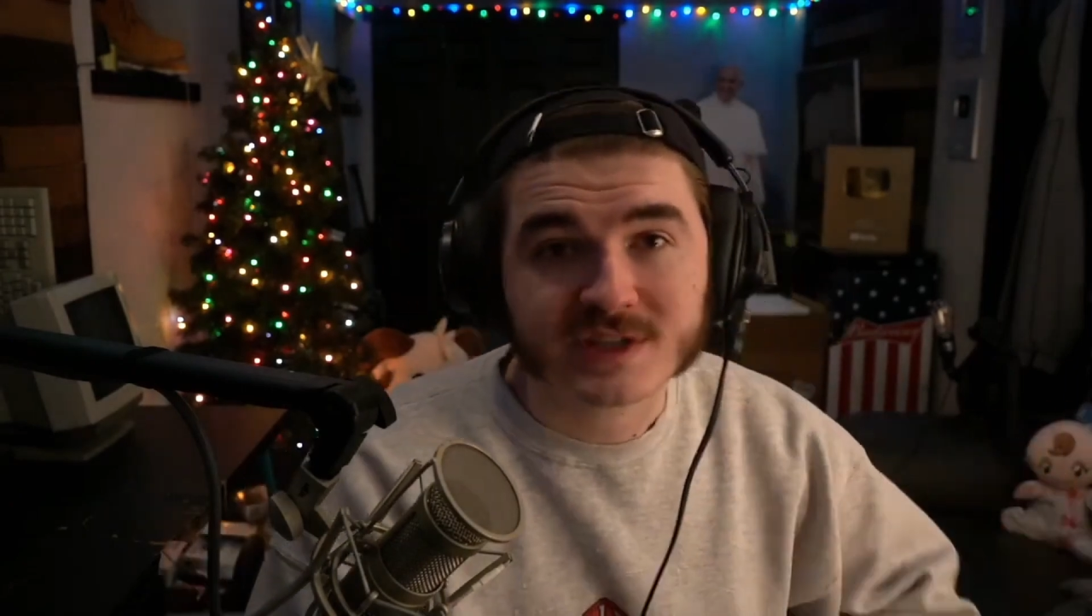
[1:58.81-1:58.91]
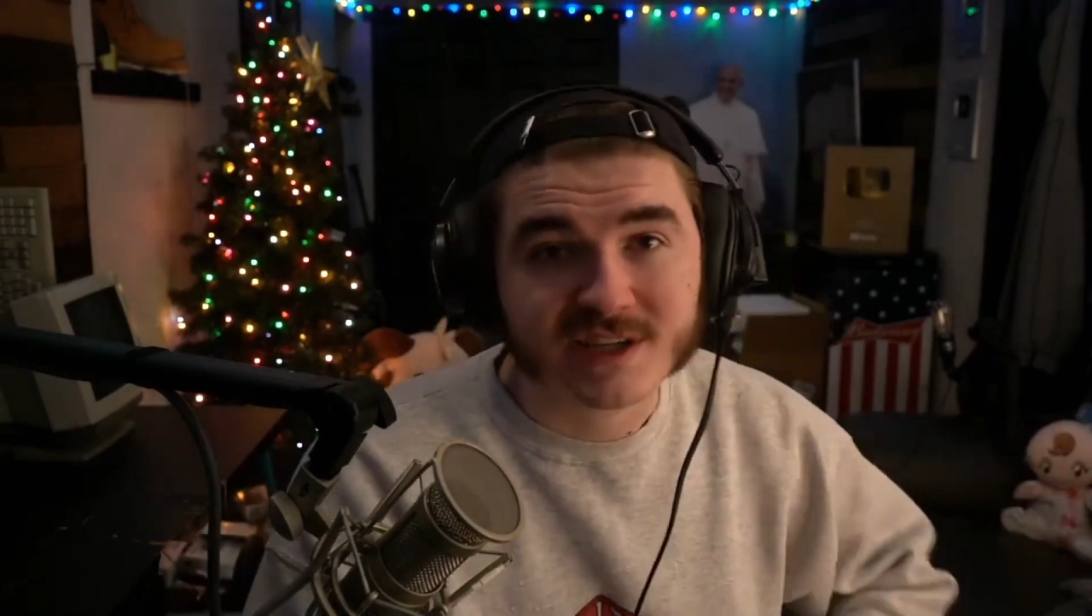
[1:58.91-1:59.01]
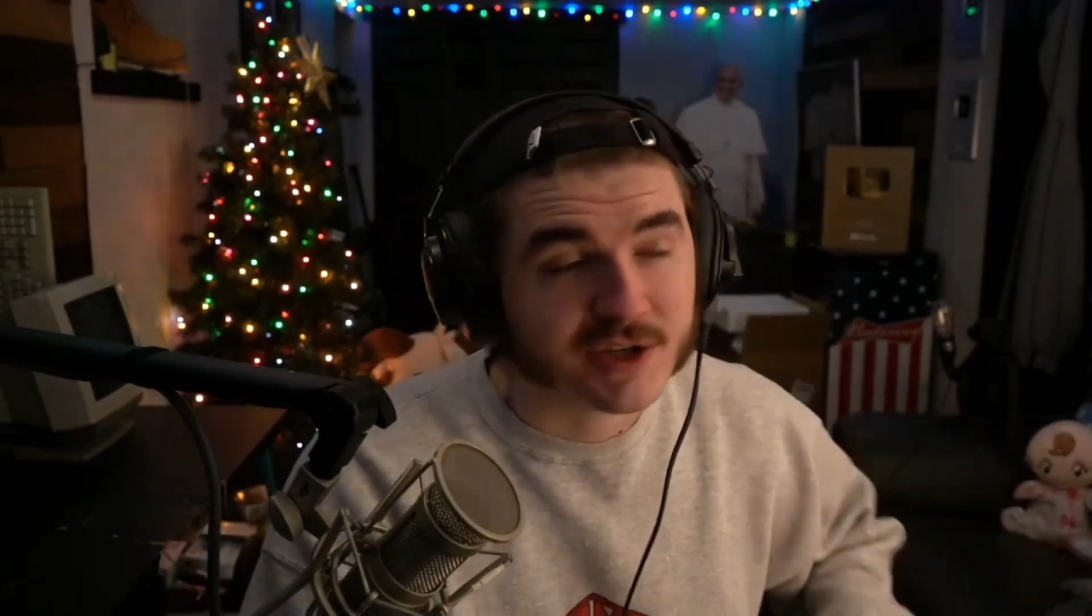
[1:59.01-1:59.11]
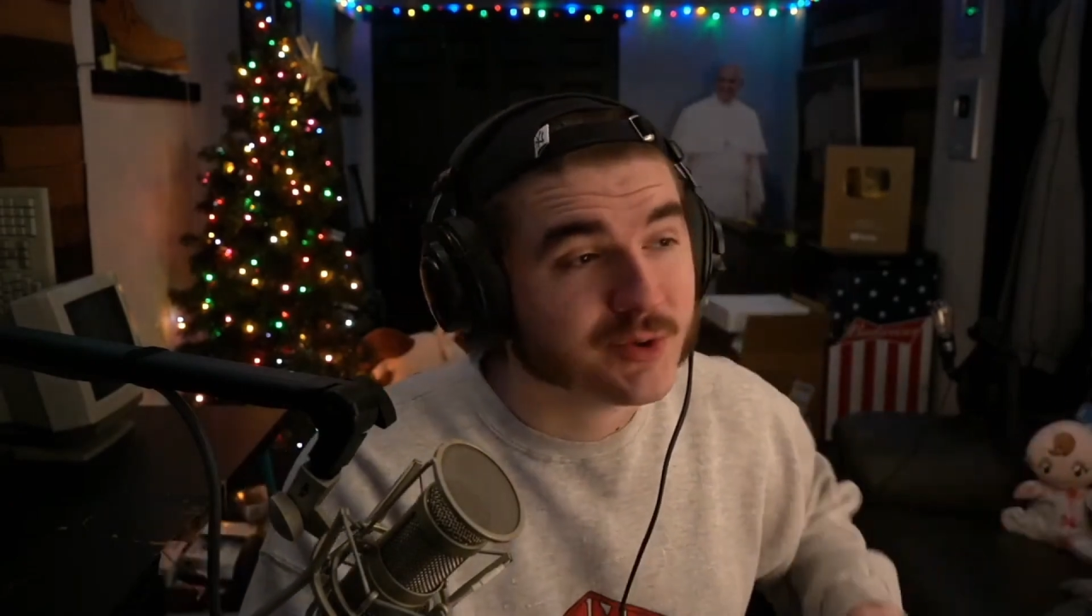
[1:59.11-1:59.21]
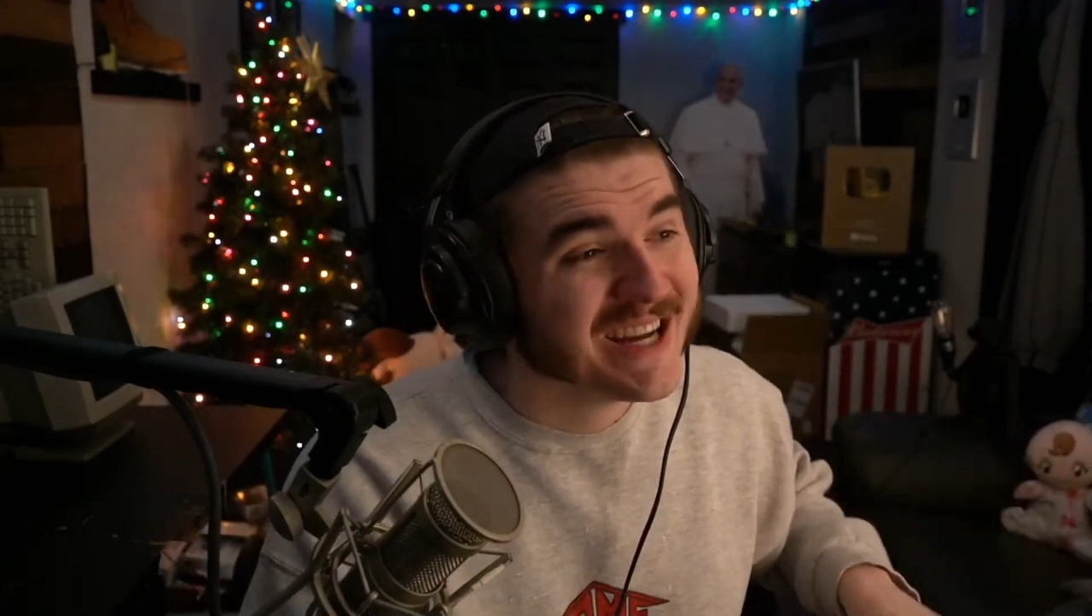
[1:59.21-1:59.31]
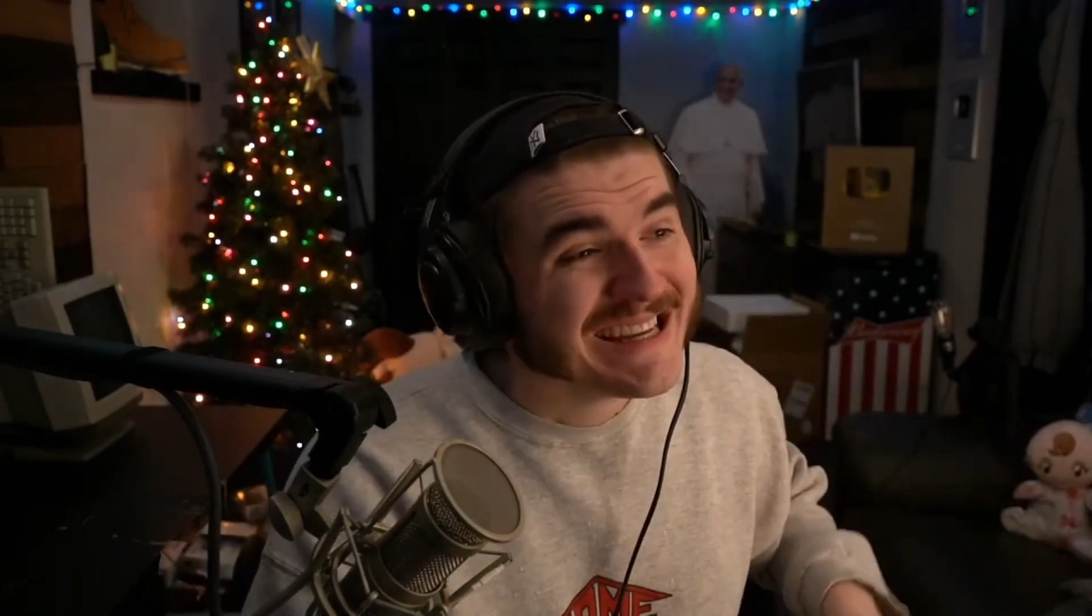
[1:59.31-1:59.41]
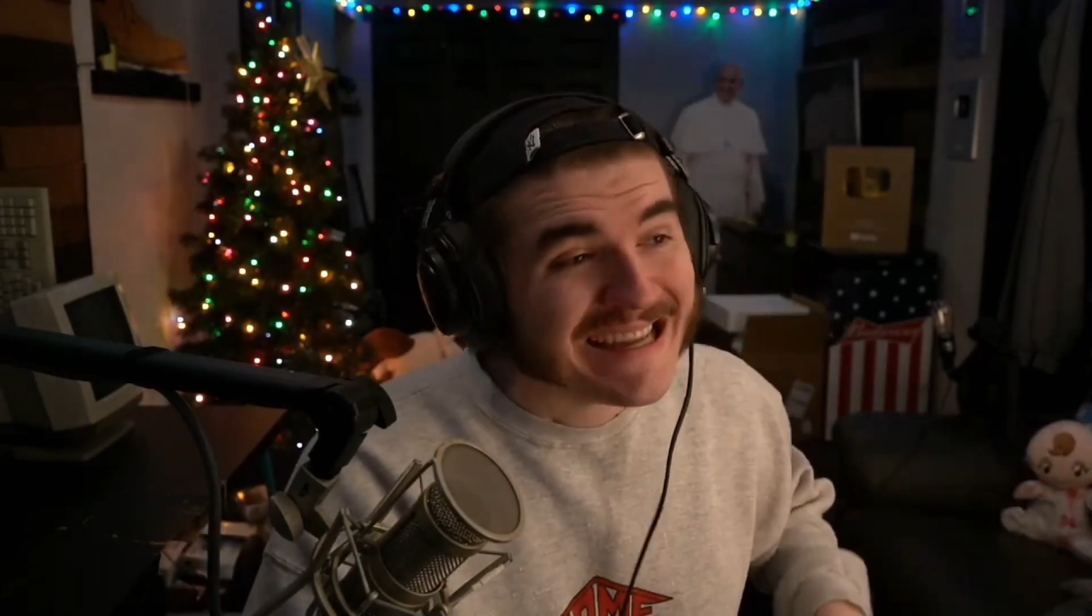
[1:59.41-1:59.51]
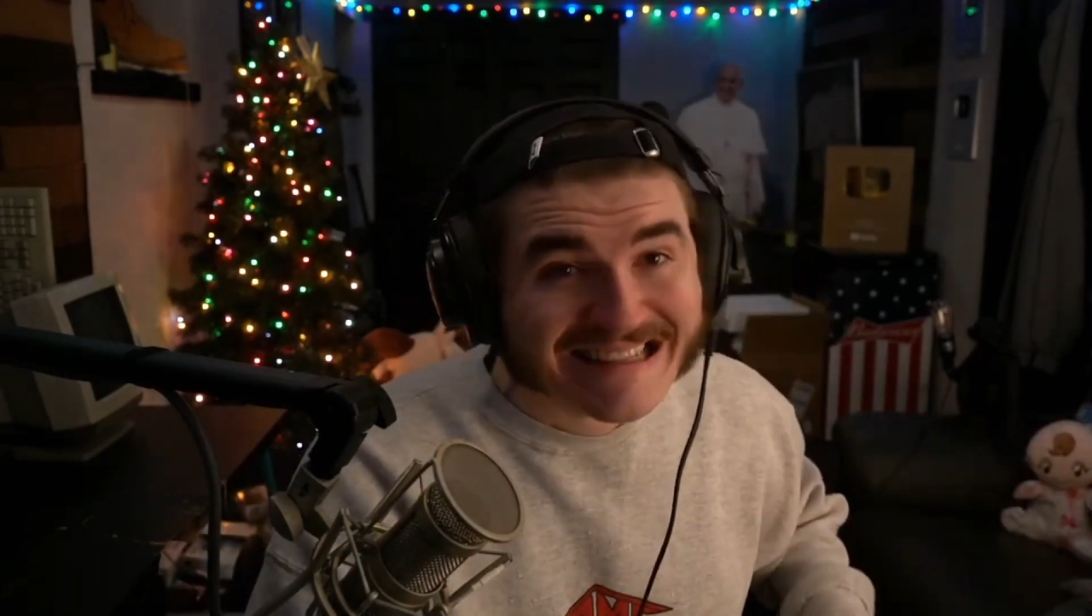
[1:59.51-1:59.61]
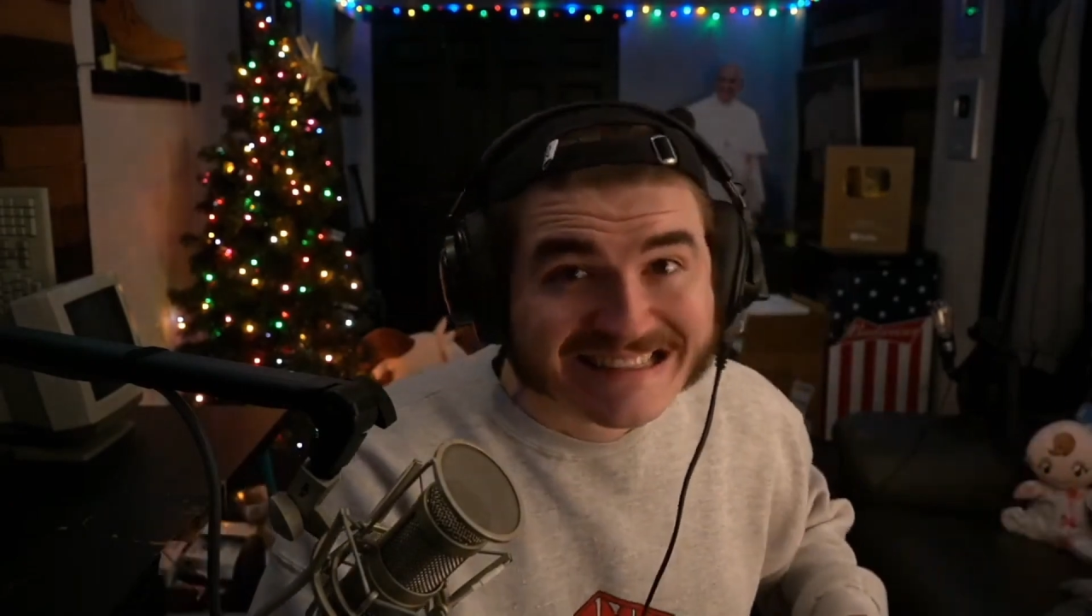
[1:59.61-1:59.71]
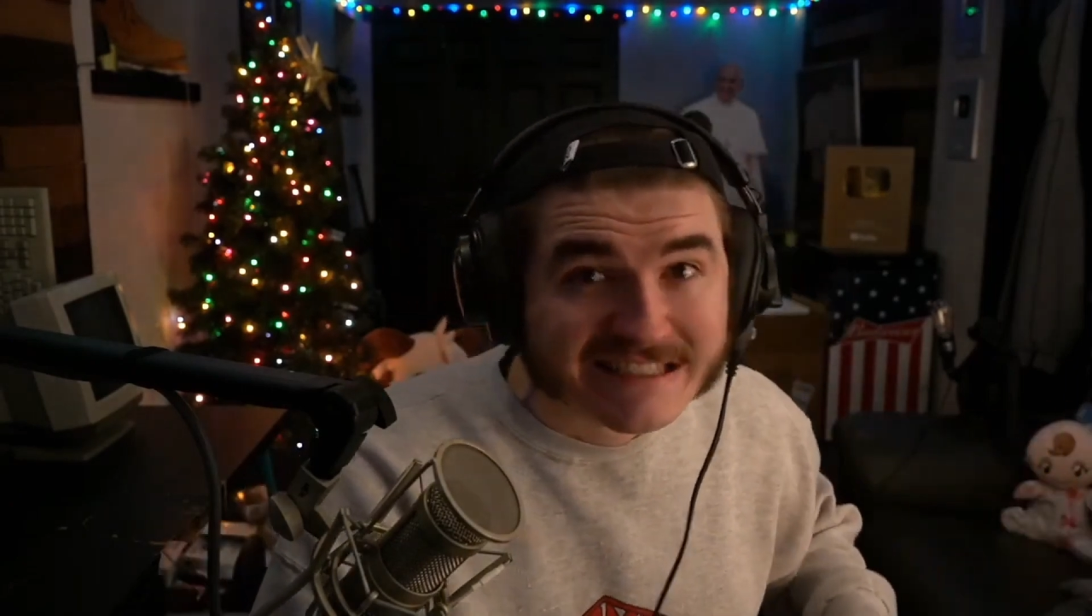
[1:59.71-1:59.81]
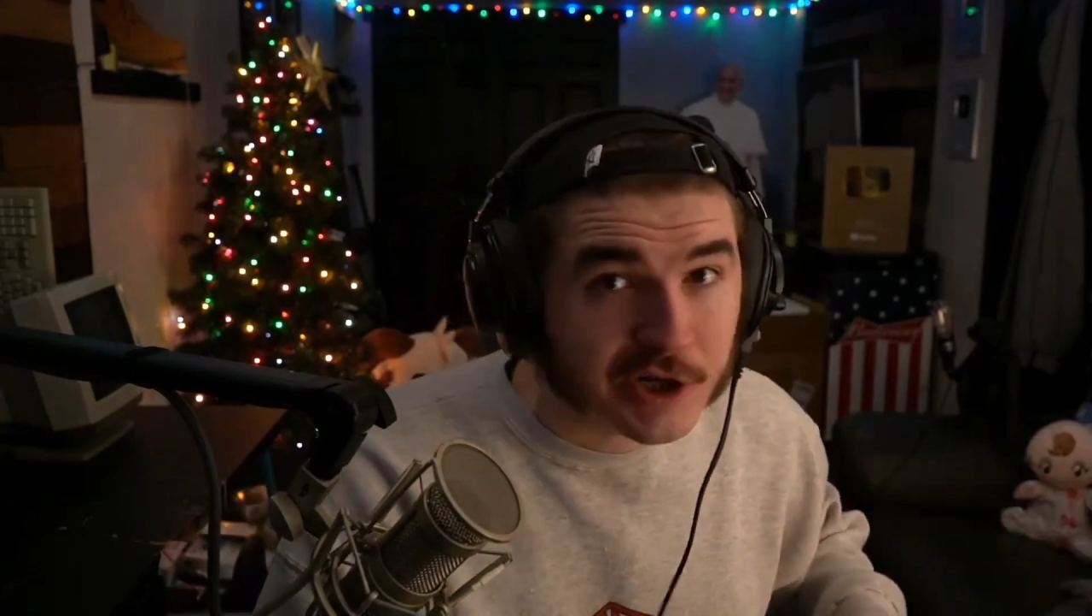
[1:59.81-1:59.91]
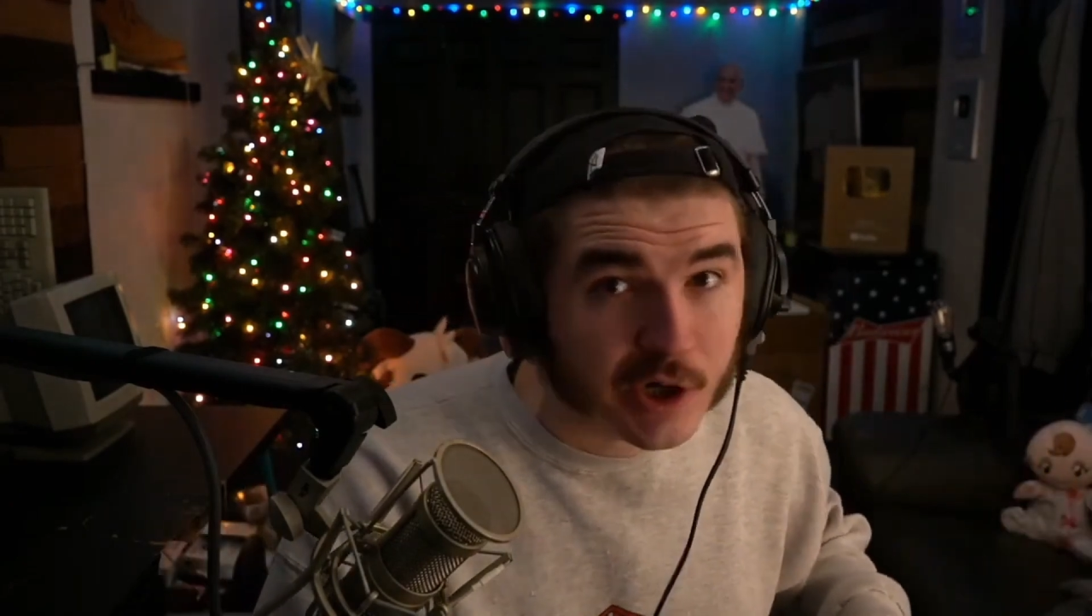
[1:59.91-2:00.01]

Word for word: to you, and there's no